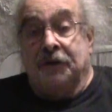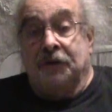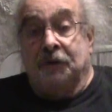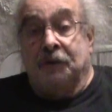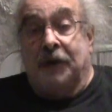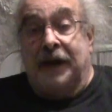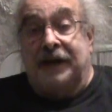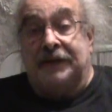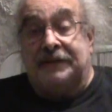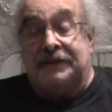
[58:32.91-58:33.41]

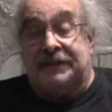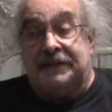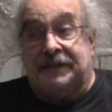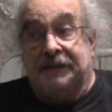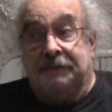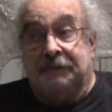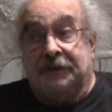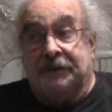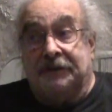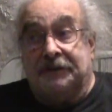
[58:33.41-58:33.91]
who had
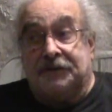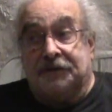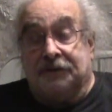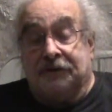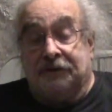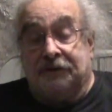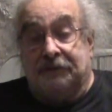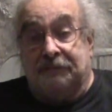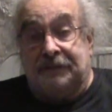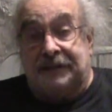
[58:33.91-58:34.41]
similar
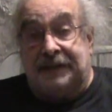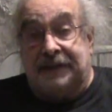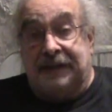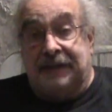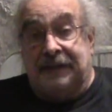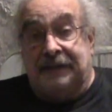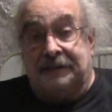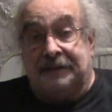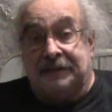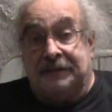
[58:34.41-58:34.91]

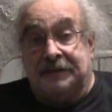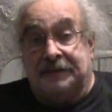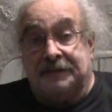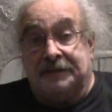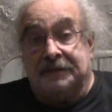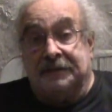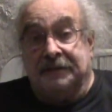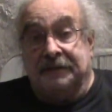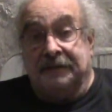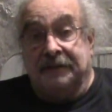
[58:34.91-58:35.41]
circumstances.